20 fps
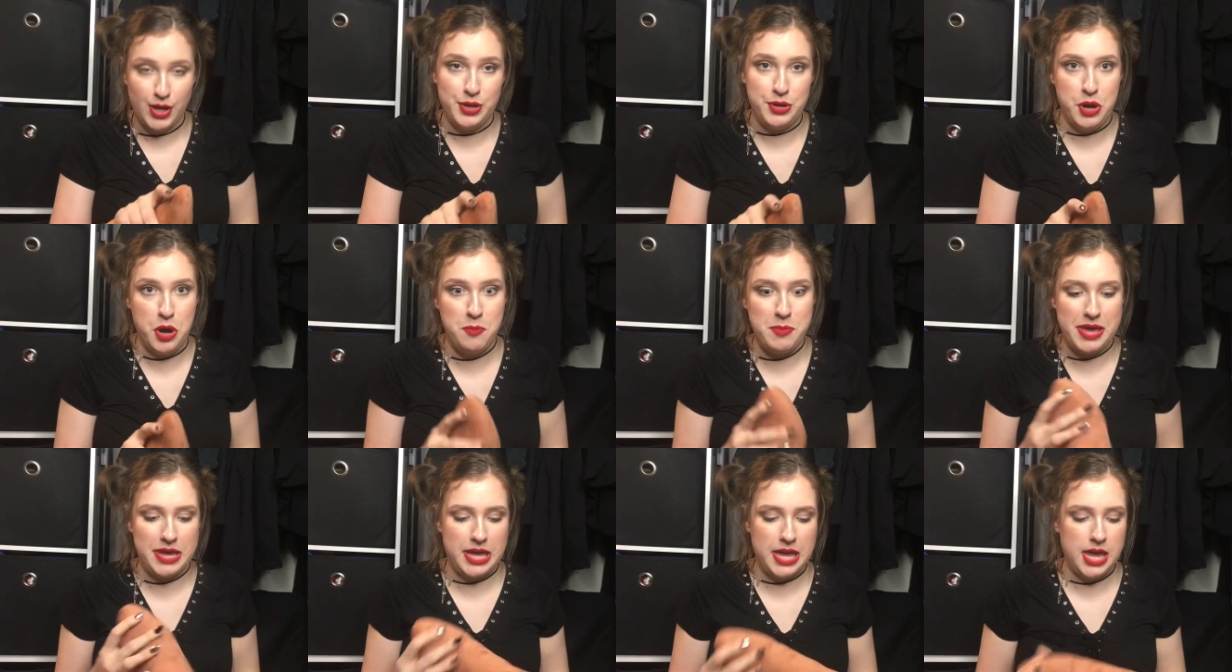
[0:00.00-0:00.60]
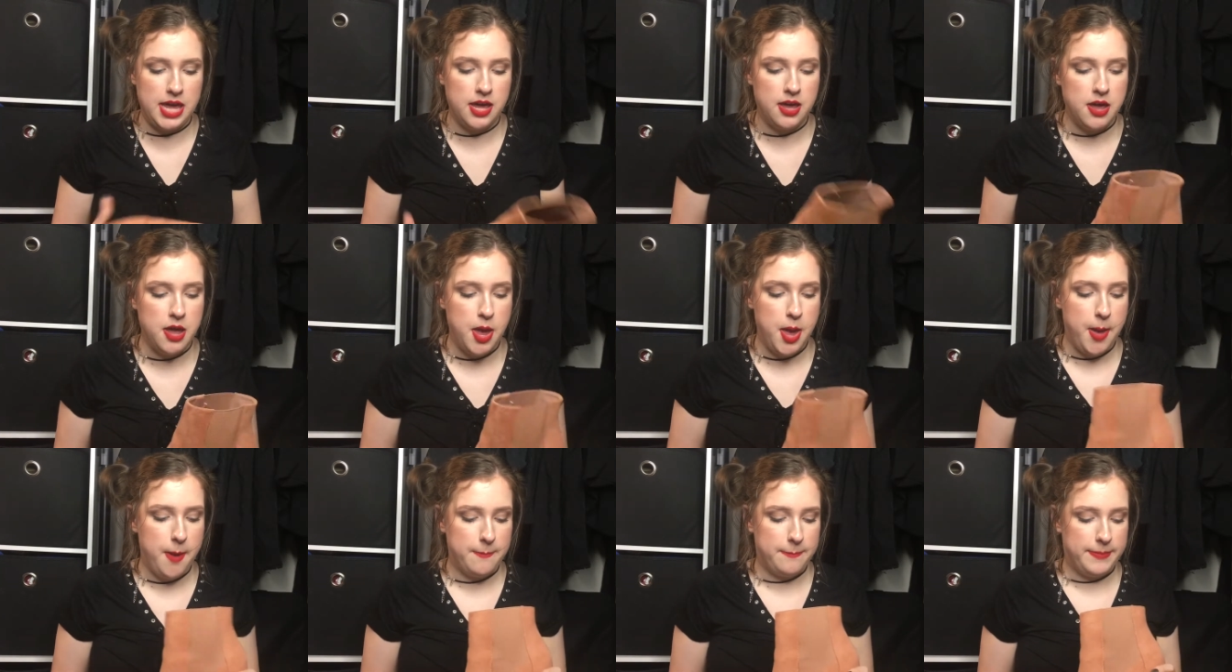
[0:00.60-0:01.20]
no biggie,
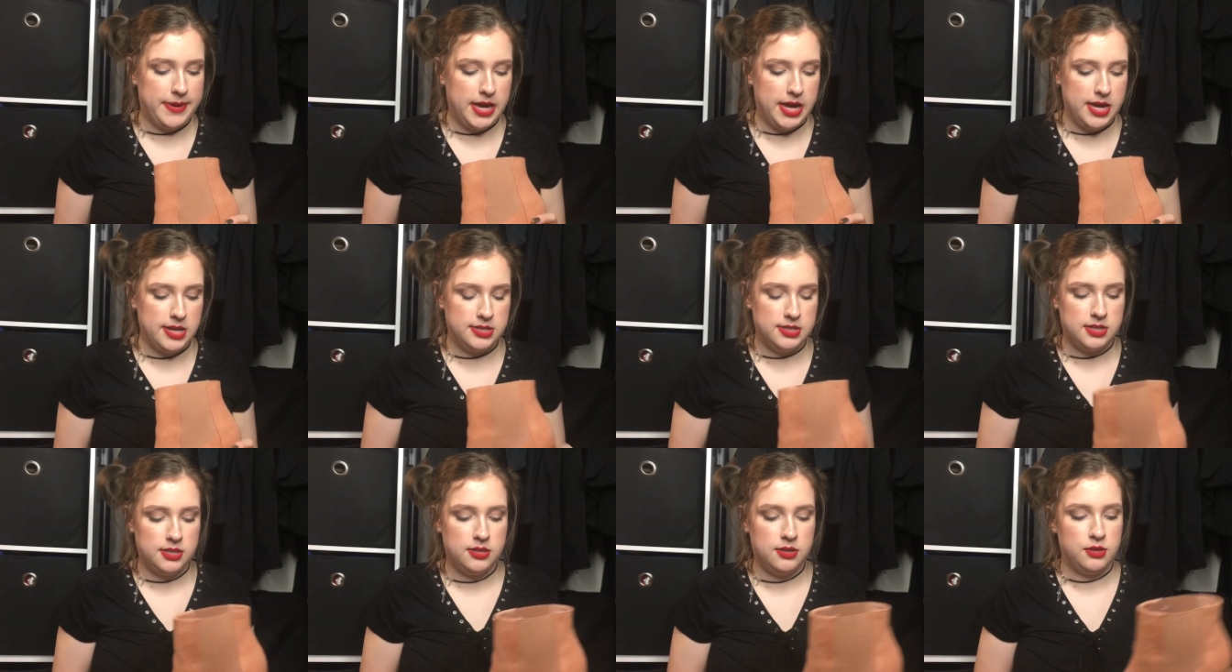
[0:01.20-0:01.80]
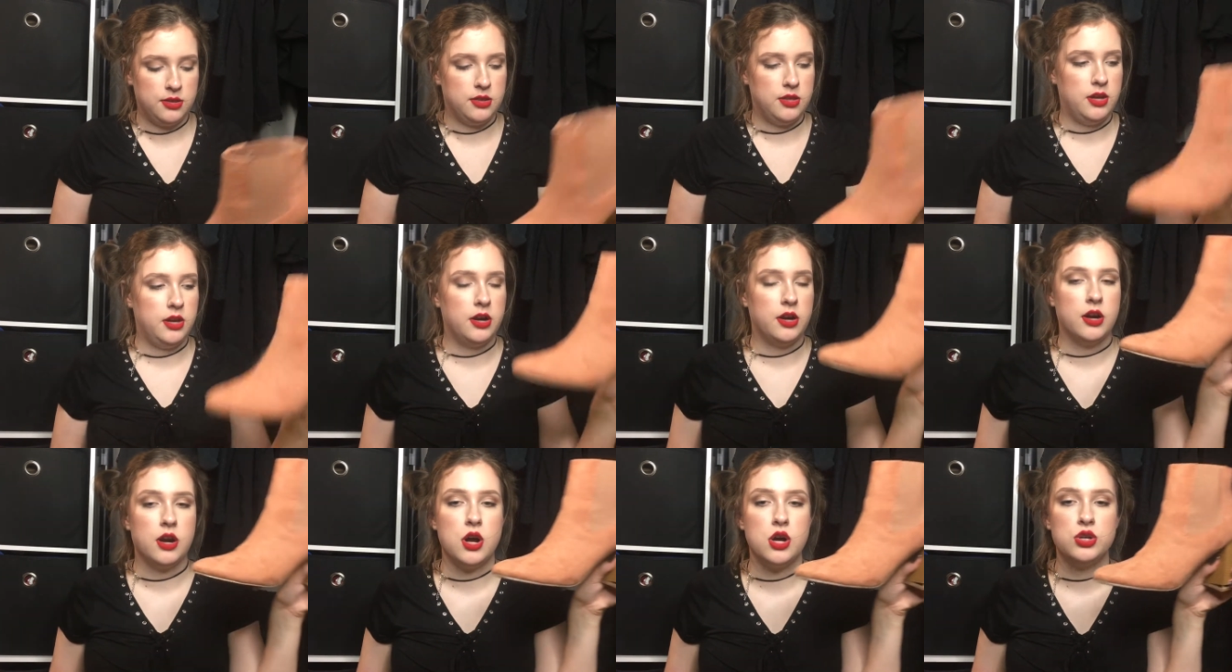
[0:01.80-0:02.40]
but
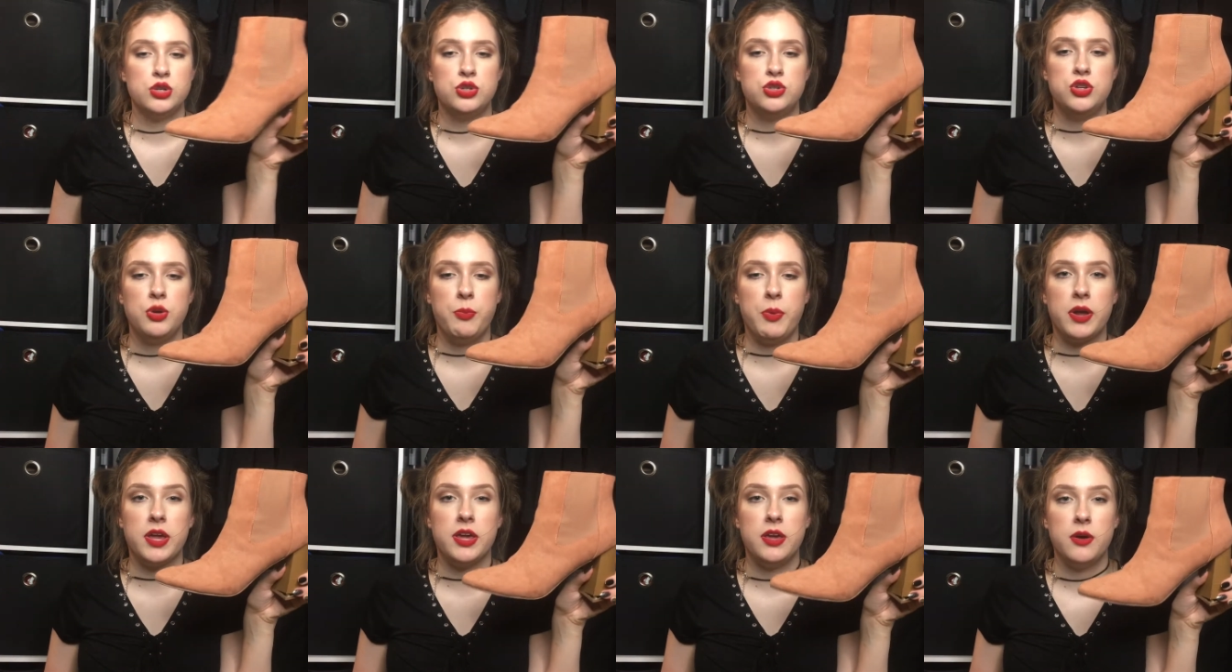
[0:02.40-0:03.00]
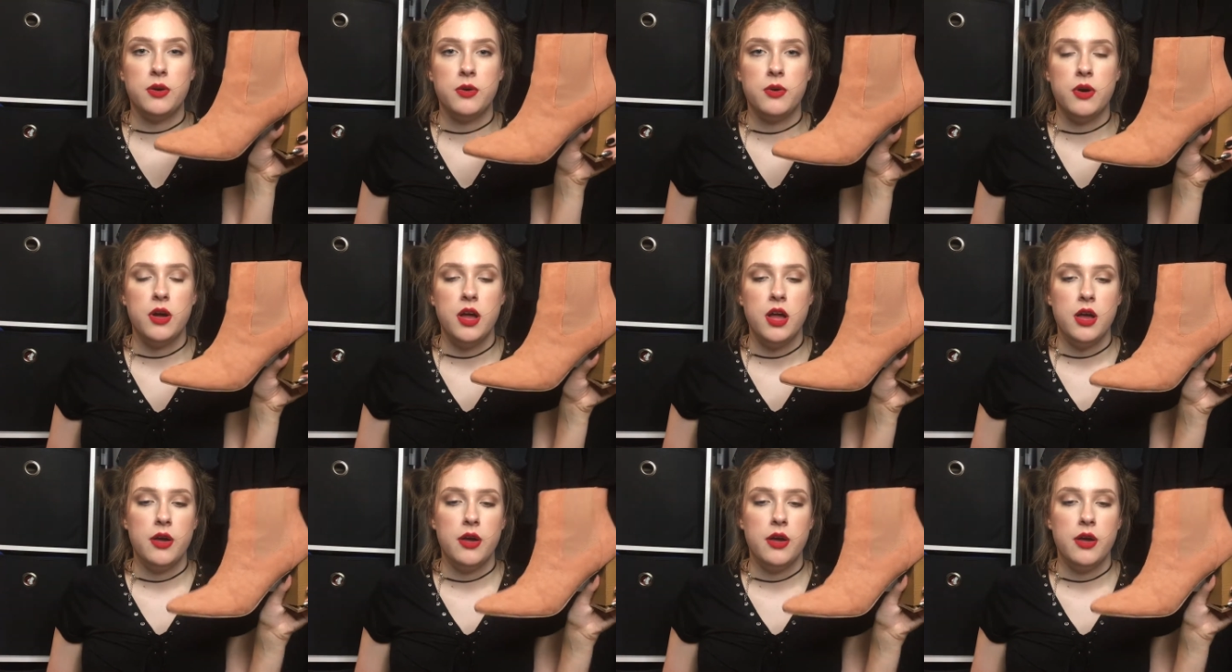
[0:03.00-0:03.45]
they're super cute.